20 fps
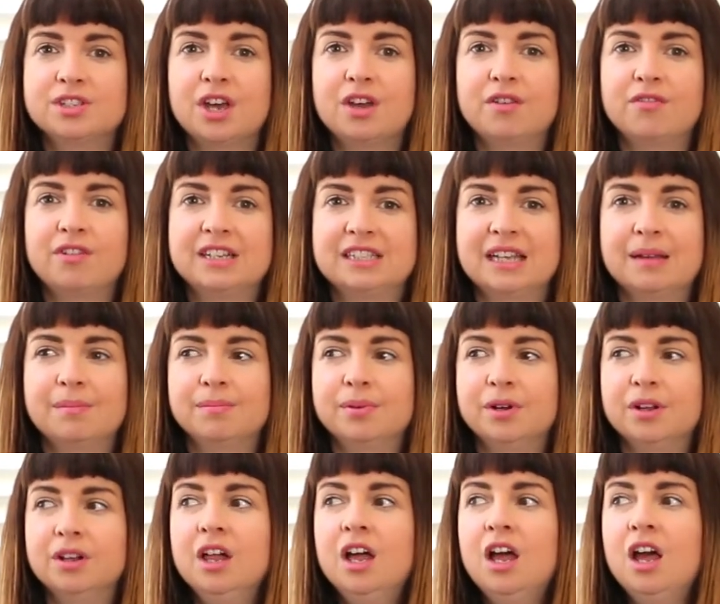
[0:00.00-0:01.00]
So for
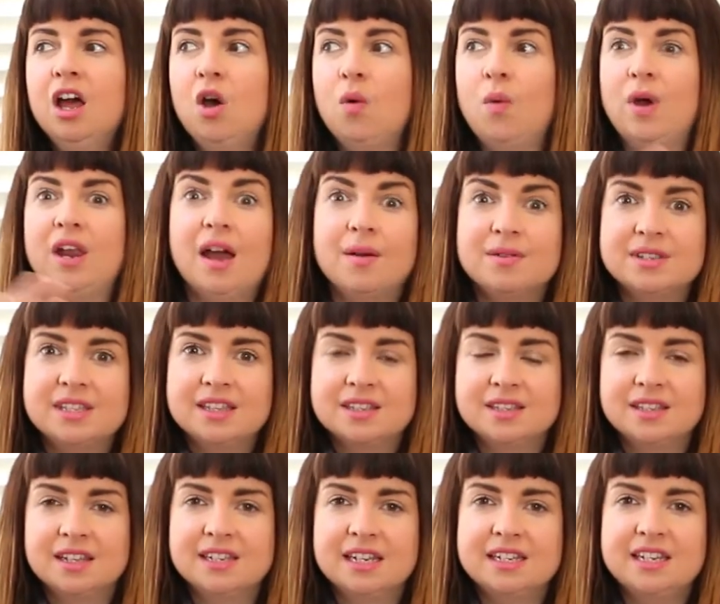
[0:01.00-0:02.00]
example, when I was in the
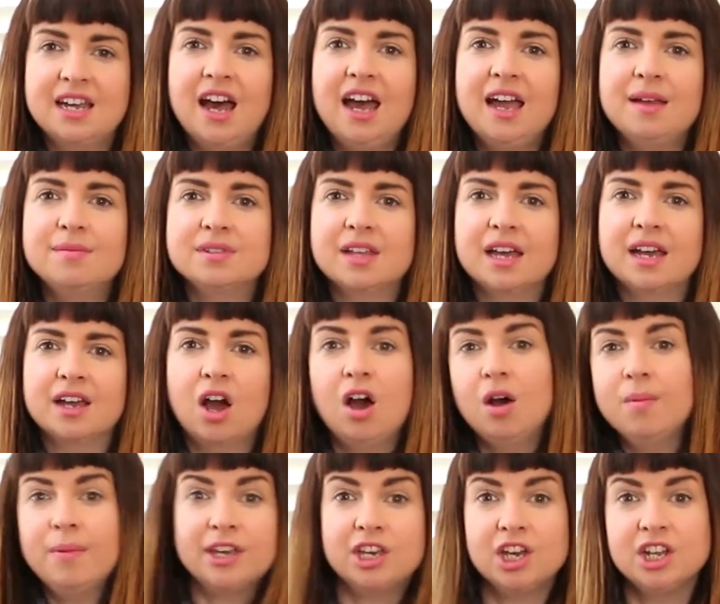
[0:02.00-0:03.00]
Sunday Times, like,
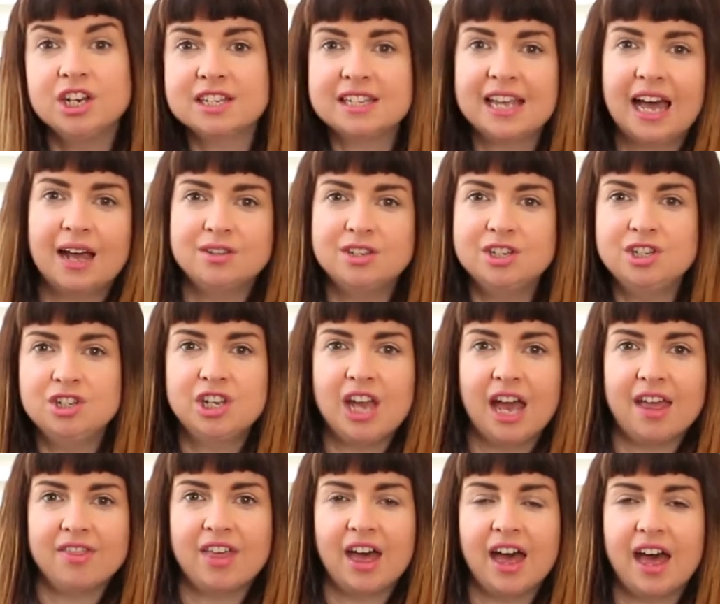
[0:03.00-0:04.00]
oh my goodness, how did you
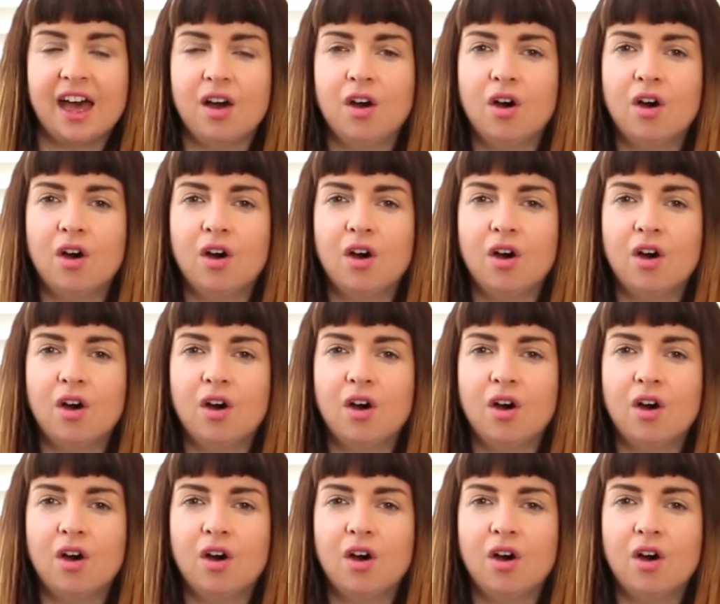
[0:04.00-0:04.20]
get that?